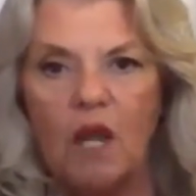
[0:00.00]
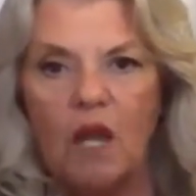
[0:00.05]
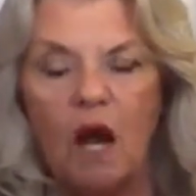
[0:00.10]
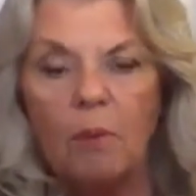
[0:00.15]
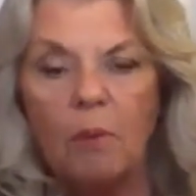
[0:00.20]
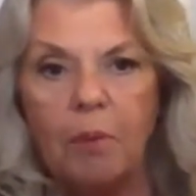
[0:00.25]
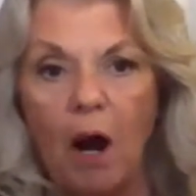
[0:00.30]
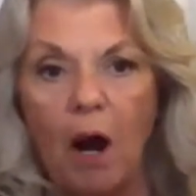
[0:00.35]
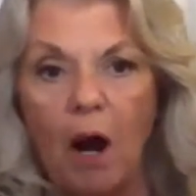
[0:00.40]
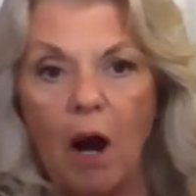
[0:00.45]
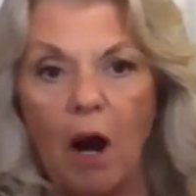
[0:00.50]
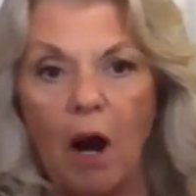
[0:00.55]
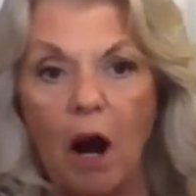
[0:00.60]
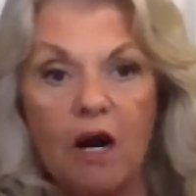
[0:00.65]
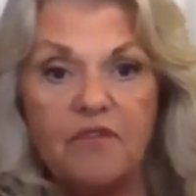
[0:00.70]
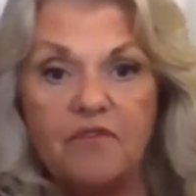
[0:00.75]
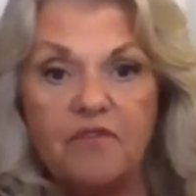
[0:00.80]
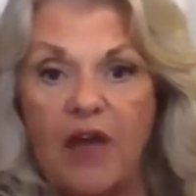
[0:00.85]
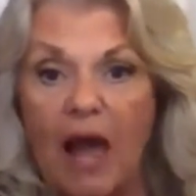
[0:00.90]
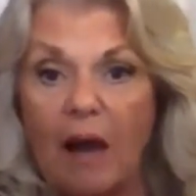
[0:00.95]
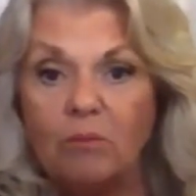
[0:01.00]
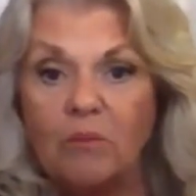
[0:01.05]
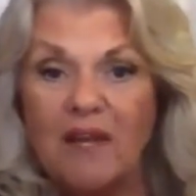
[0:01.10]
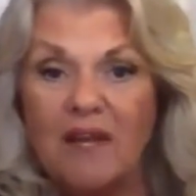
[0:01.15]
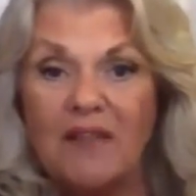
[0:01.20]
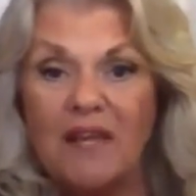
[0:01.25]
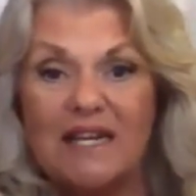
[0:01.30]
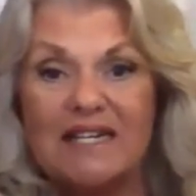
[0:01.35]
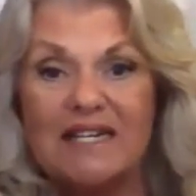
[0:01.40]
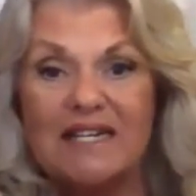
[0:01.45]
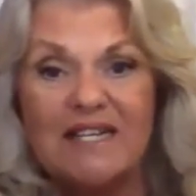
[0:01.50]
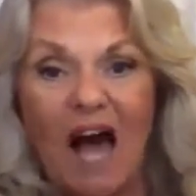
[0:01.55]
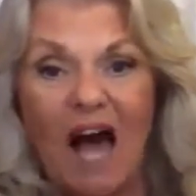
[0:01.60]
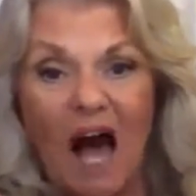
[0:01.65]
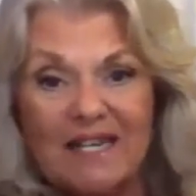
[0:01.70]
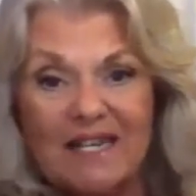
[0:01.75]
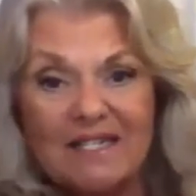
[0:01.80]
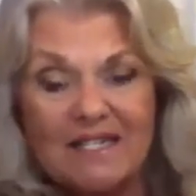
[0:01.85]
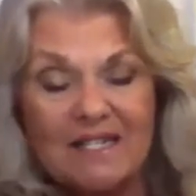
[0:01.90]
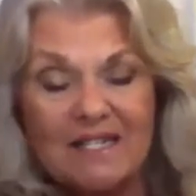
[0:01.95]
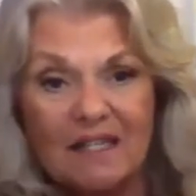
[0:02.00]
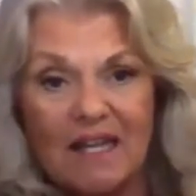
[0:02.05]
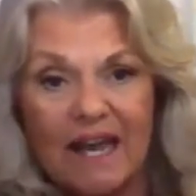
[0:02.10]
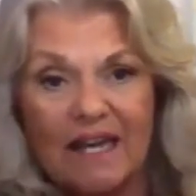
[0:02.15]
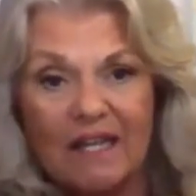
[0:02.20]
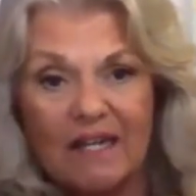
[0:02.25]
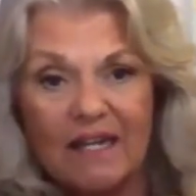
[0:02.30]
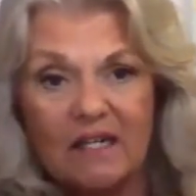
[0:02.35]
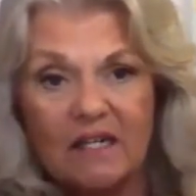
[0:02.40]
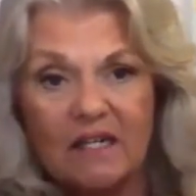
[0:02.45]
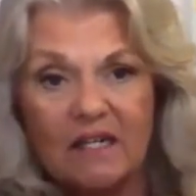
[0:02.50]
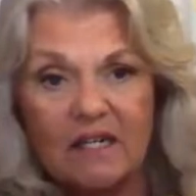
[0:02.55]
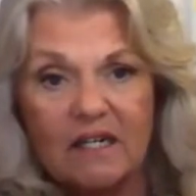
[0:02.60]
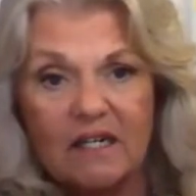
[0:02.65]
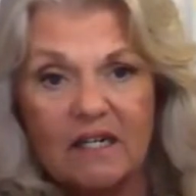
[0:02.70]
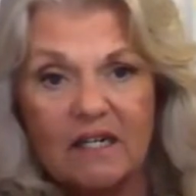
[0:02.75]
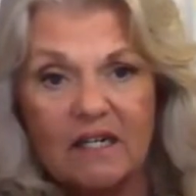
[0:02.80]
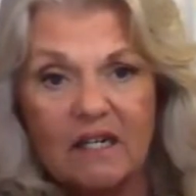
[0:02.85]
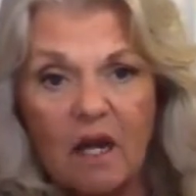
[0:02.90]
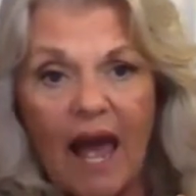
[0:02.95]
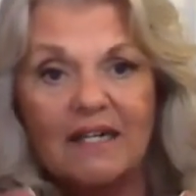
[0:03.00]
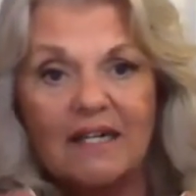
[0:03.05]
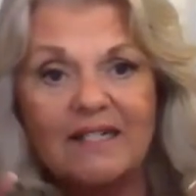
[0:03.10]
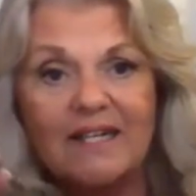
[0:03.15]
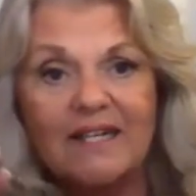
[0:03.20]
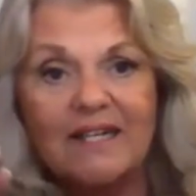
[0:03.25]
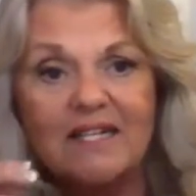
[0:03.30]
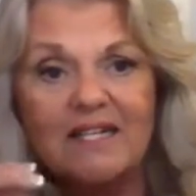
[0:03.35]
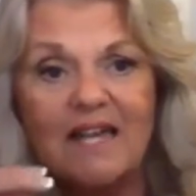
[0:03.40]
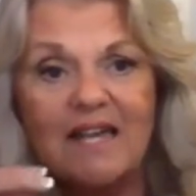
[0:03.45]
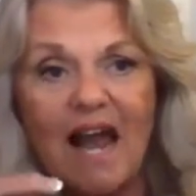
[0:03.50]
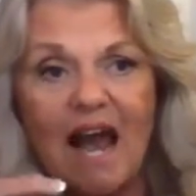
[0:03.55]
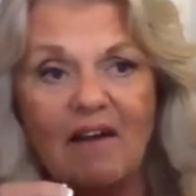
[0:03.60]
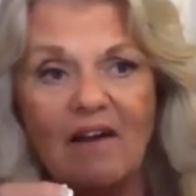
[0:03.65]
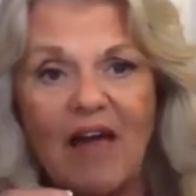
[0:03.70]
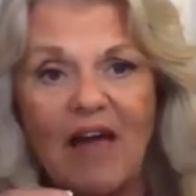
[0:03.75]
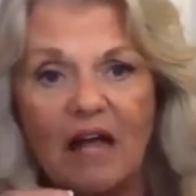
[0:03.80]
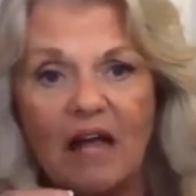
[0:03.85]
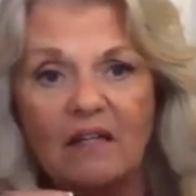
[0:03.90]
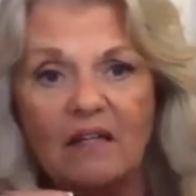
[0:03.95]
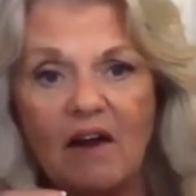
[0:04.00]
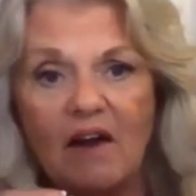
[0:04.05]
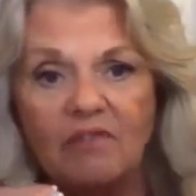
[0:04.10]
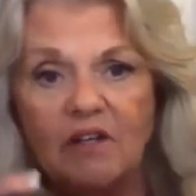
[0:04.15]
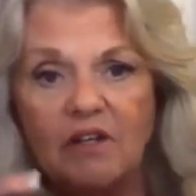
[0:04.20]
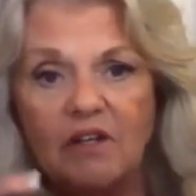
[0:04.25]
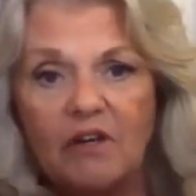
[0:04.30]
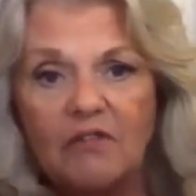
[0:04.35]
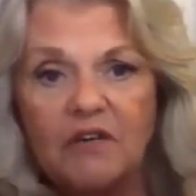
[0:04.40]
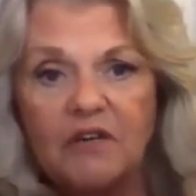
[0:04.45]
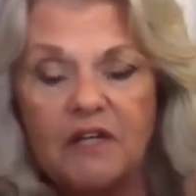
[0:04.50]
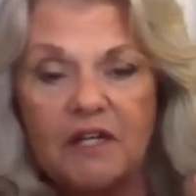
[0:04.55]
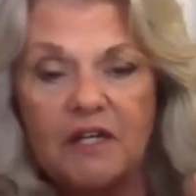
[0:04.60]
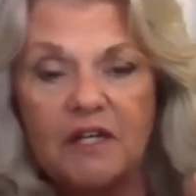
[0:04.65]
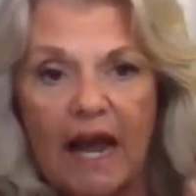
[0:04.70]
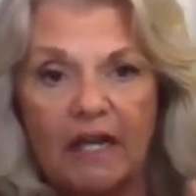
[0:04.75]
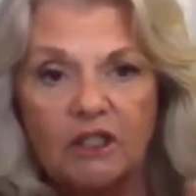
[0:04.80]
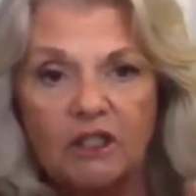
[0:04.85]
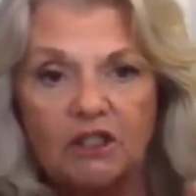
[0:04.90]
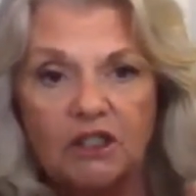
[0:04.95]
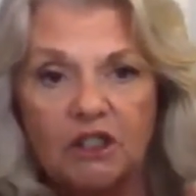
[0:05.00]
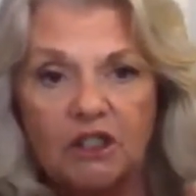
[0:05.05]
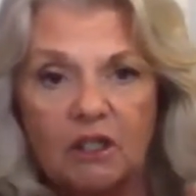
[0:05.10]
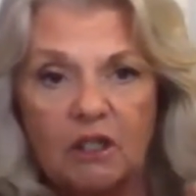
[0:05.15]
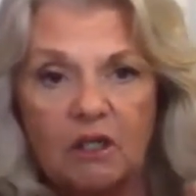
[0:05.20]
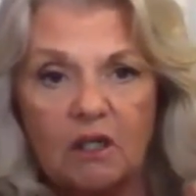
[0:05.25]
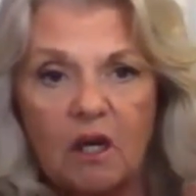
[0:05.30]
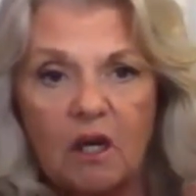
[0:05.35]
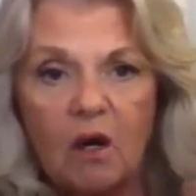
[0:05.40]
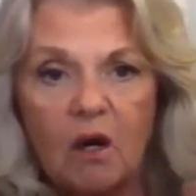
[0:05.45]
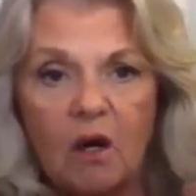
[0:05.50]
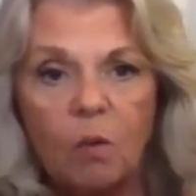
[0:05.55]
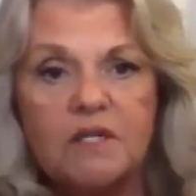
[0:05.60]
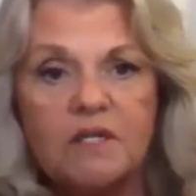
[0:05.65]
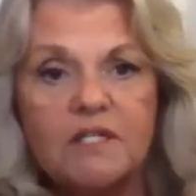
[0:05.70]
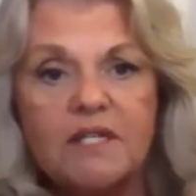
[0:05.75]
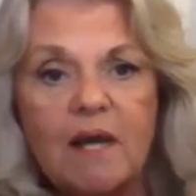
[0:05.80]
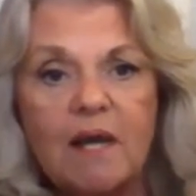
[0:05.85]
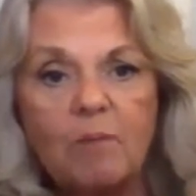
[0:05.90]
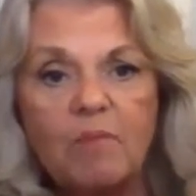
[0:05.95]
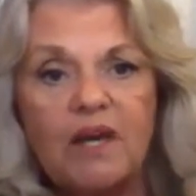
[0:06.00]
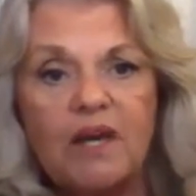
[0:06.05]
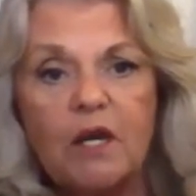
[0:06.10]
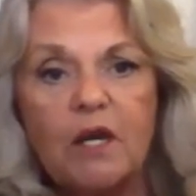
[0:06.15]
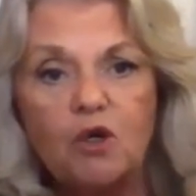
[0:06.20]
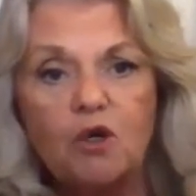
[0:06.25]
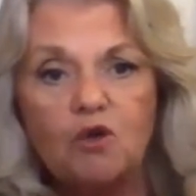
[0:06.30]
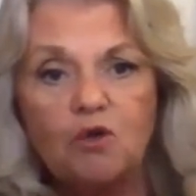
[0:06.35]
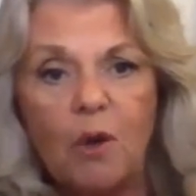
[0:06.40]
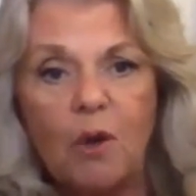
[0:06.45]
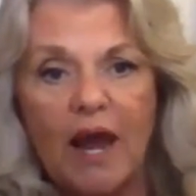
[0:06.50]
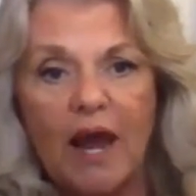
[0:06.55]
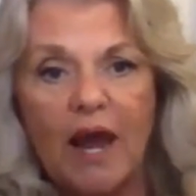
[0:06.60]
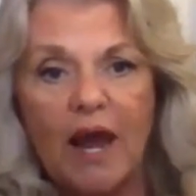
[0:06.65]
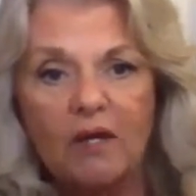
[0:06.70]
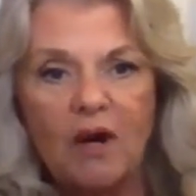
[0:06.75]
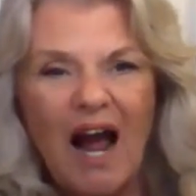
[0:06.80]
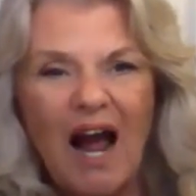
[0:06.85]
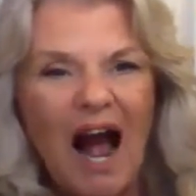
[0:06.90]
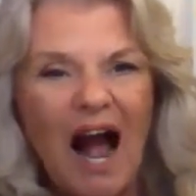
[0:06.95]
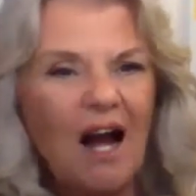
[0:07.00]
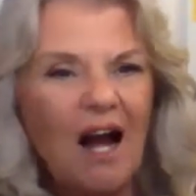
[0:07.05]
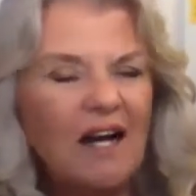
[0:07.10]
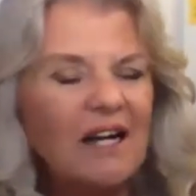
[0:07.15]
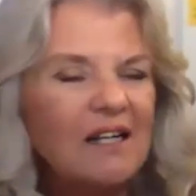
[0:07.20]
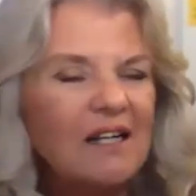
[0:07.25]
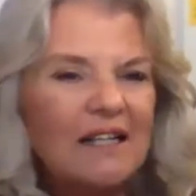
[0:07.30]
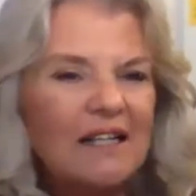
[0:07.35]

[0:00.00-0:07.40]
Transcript: a part of a family that is isolated and doesn't have that level of connection with something greater